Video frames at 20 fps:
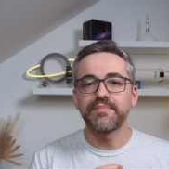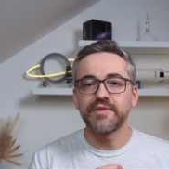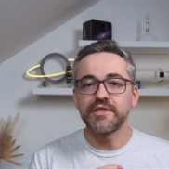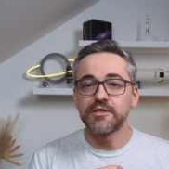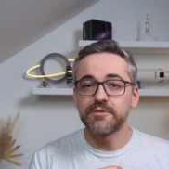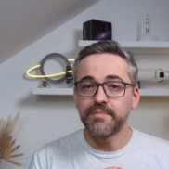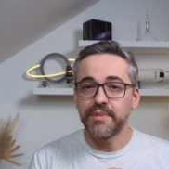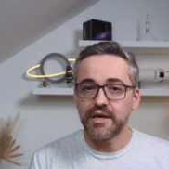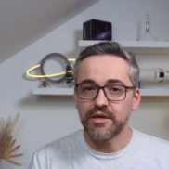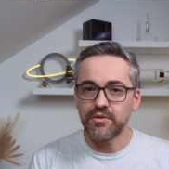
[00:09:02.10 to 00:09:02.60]
up
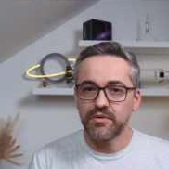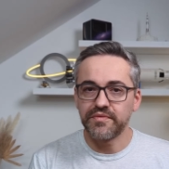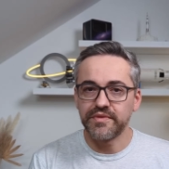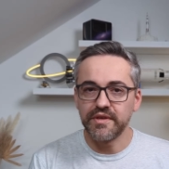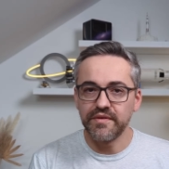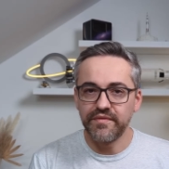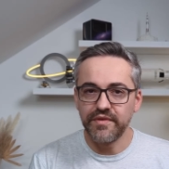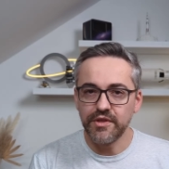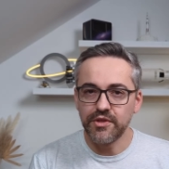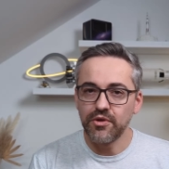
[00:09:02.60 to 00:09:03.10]
this part of
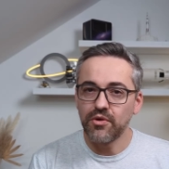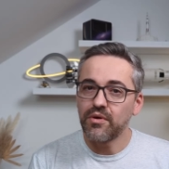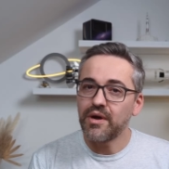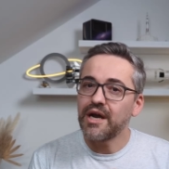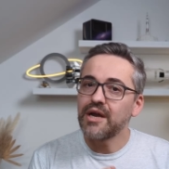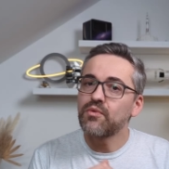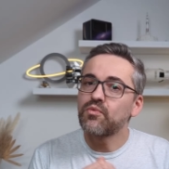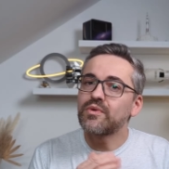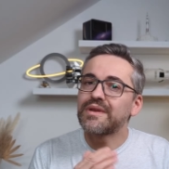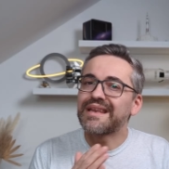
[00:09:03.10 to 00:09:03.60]
the video,
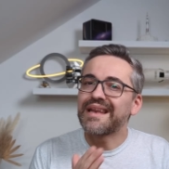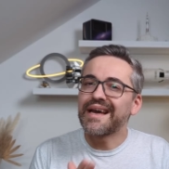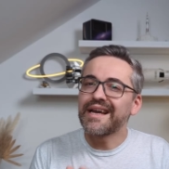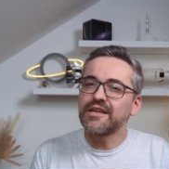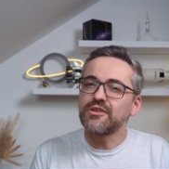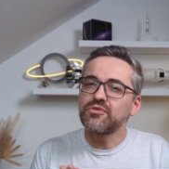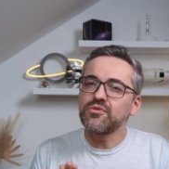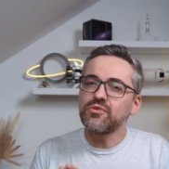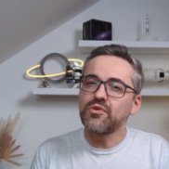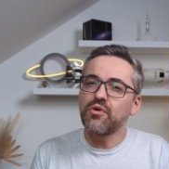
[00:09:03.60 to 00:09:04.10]
I would
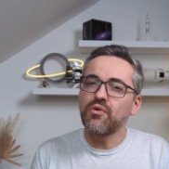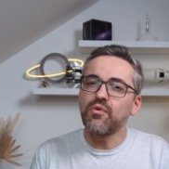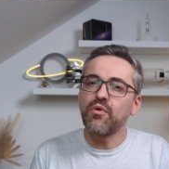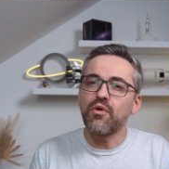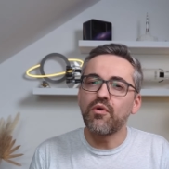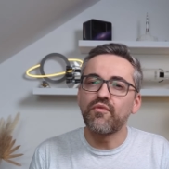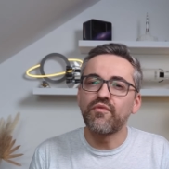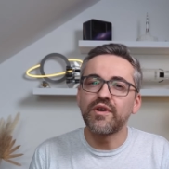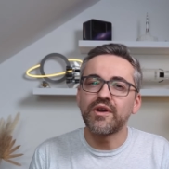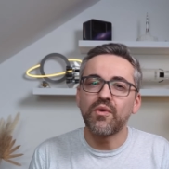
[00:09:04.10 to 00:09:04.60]
like to go
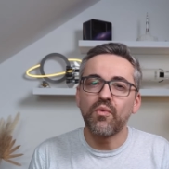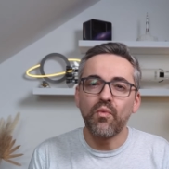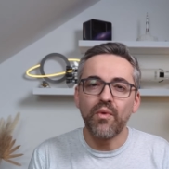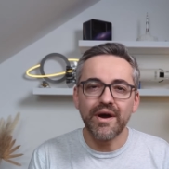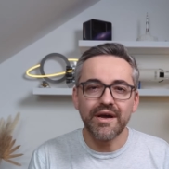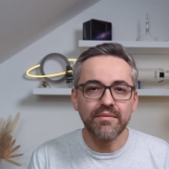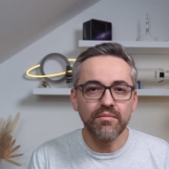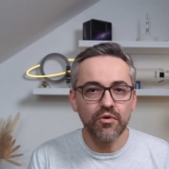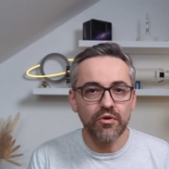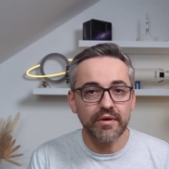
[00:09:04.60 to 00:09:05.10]
over
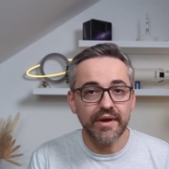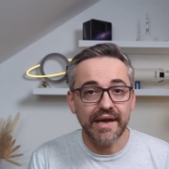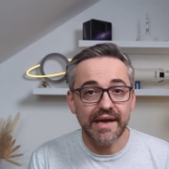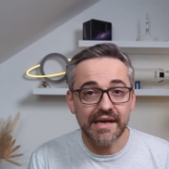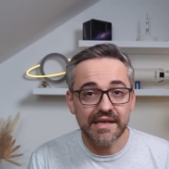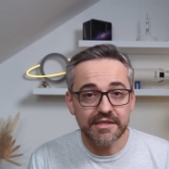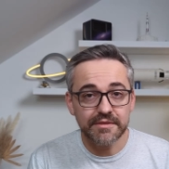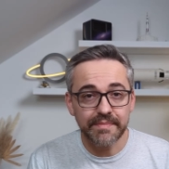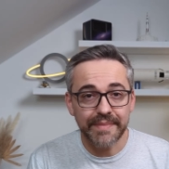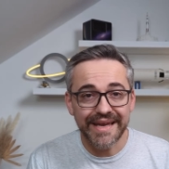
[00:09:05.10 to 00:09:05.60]
one more
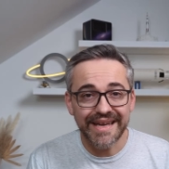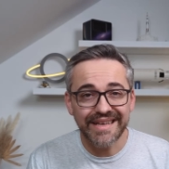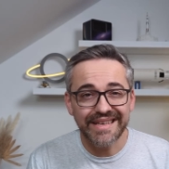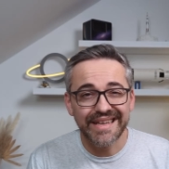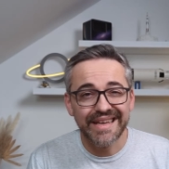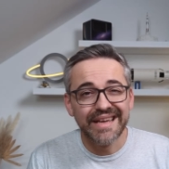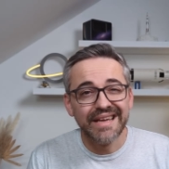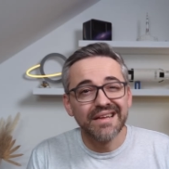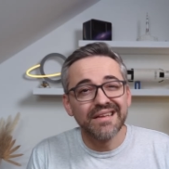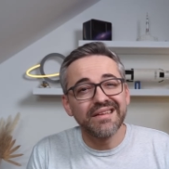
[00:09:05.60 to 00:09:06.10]

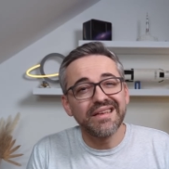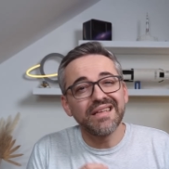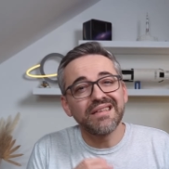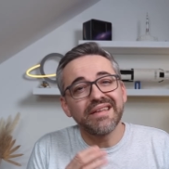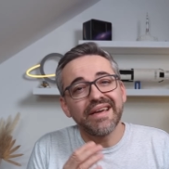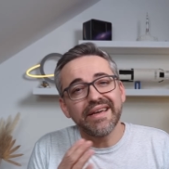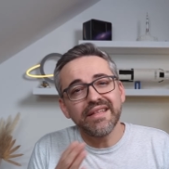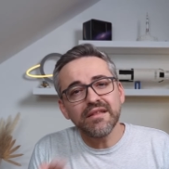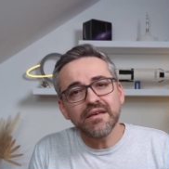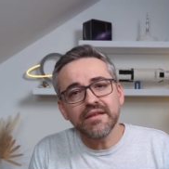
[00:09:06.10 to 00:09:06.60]
aspect
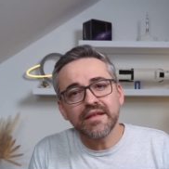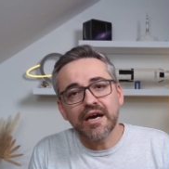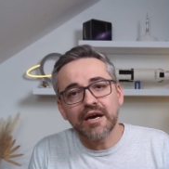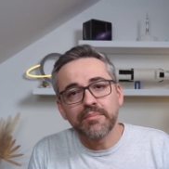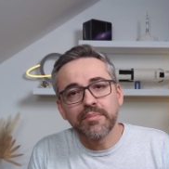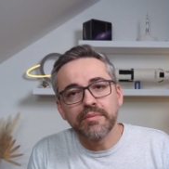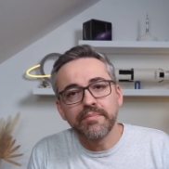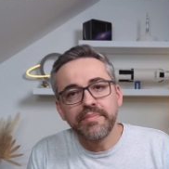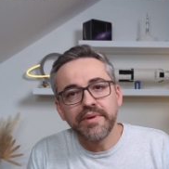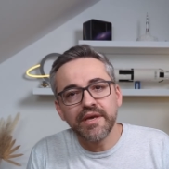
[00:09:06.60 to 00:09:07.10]
that ended
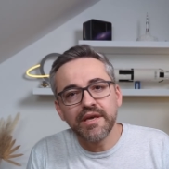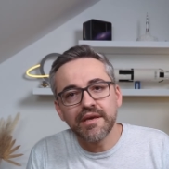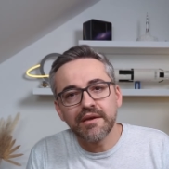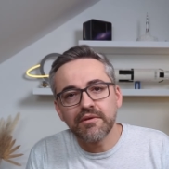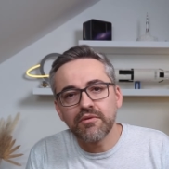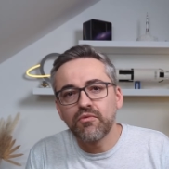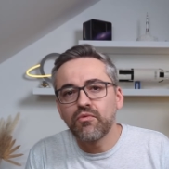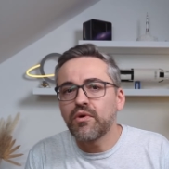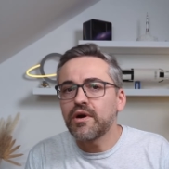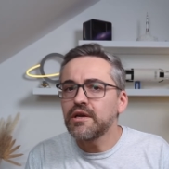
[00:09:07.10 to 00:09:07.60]
up
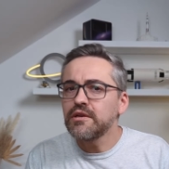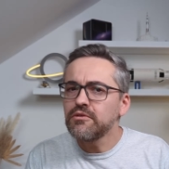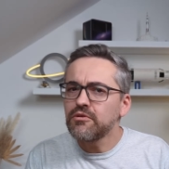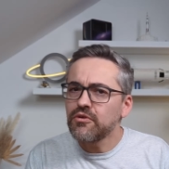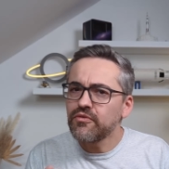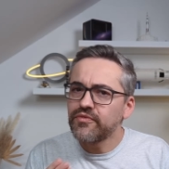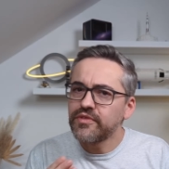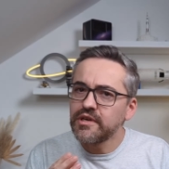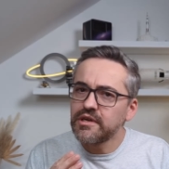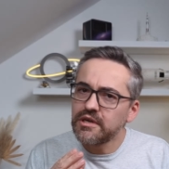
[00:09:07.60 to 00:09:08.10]
being one
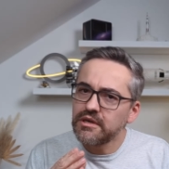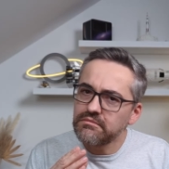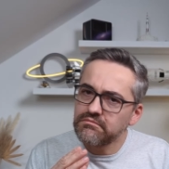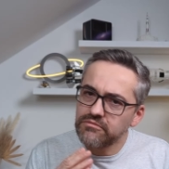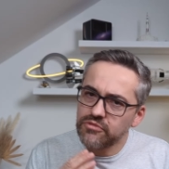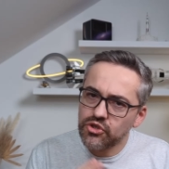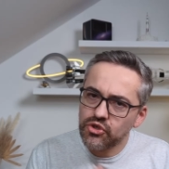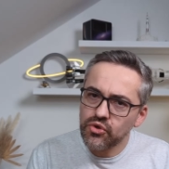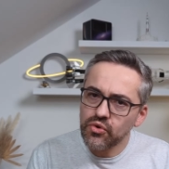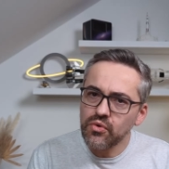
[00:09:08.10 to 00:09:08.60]
of the
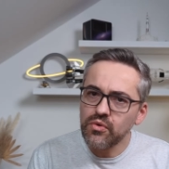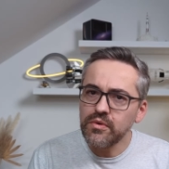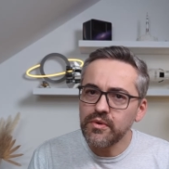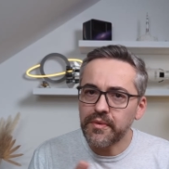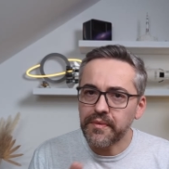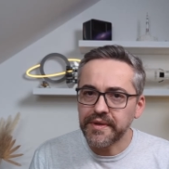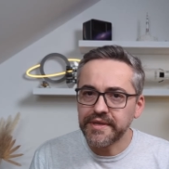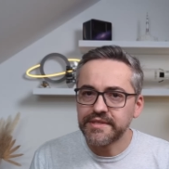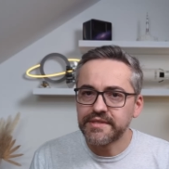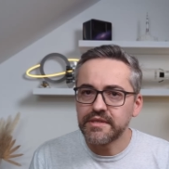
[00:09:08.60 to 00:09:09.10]
two
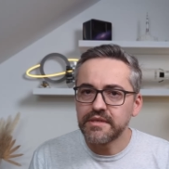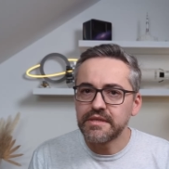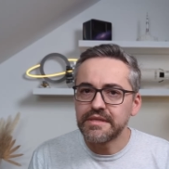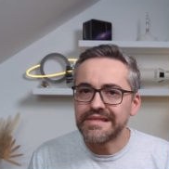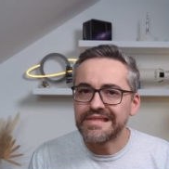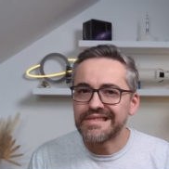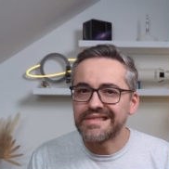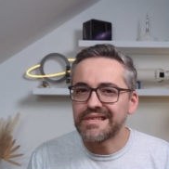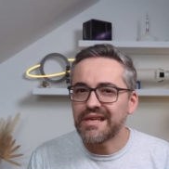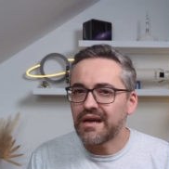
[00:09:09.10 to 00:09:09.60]

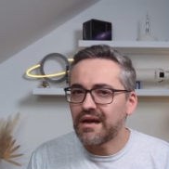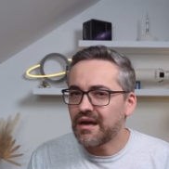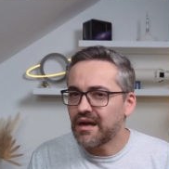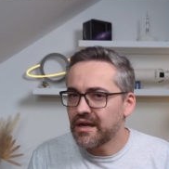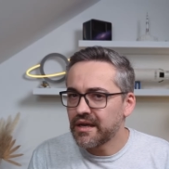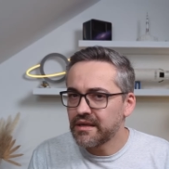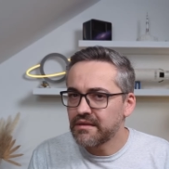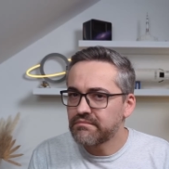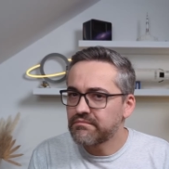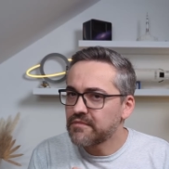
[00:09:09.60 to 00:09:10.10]
reasons
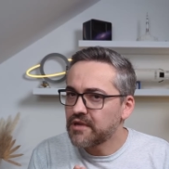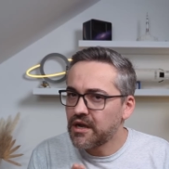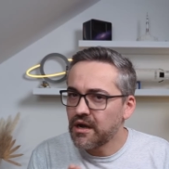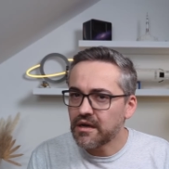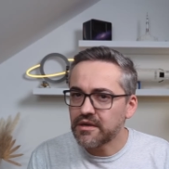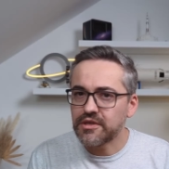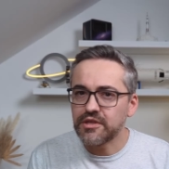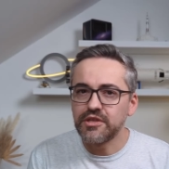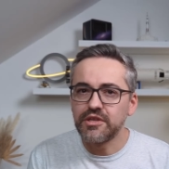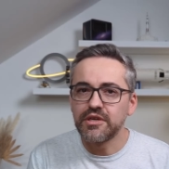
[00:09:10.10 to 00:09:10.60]
I
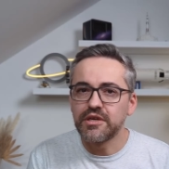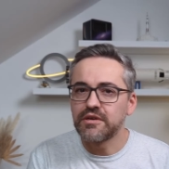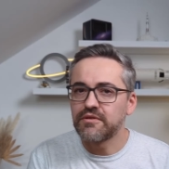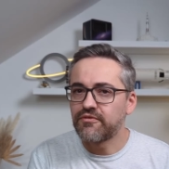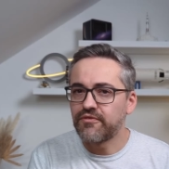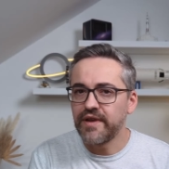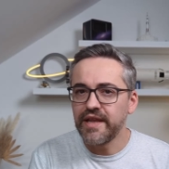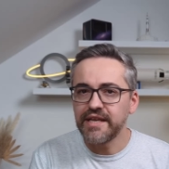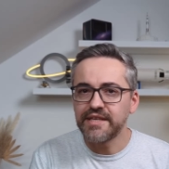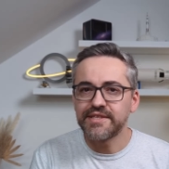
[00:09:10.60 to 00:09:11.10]
got the
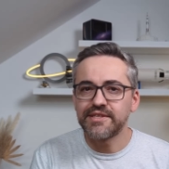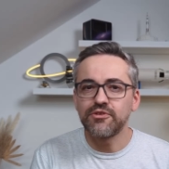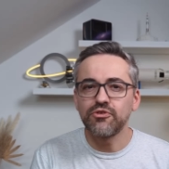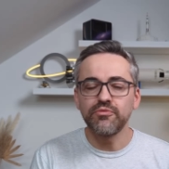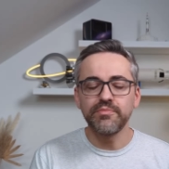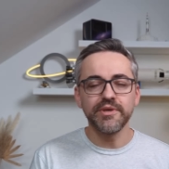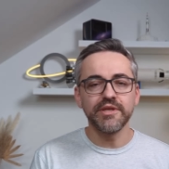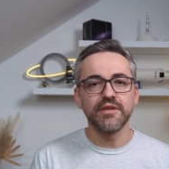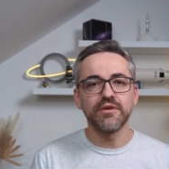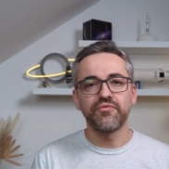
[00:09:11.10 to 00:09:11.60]

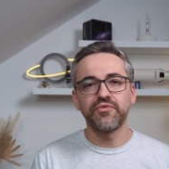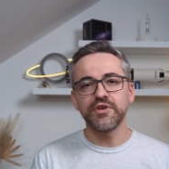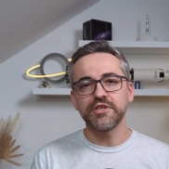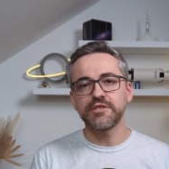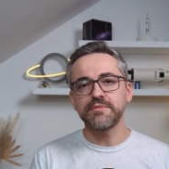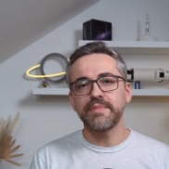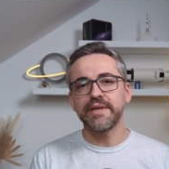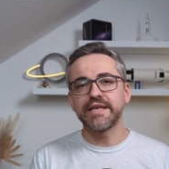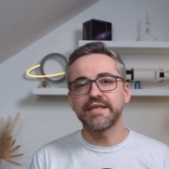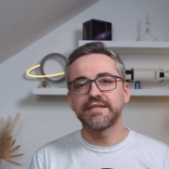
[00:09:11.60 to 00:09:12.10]
FlexTube in the
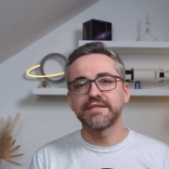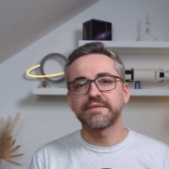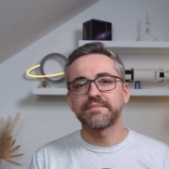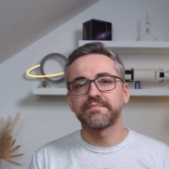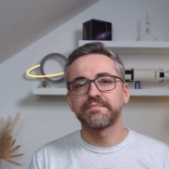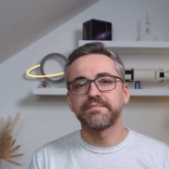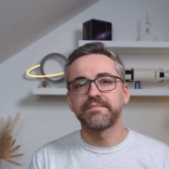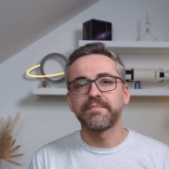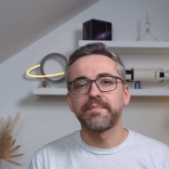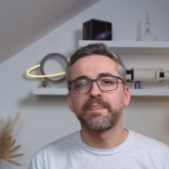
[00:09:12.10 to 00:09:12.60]
first place.